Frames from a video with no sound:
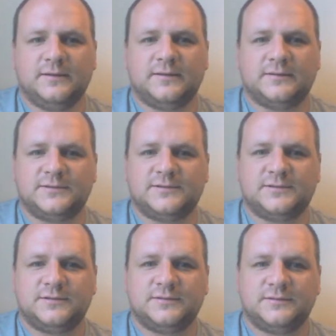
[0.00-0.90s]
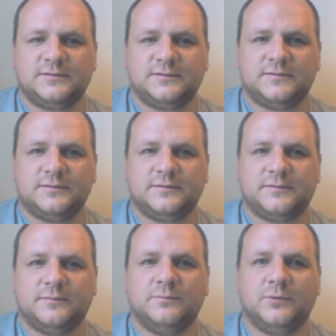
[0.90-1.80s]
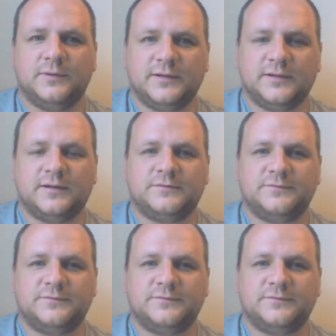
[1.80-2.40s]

That's more than enough.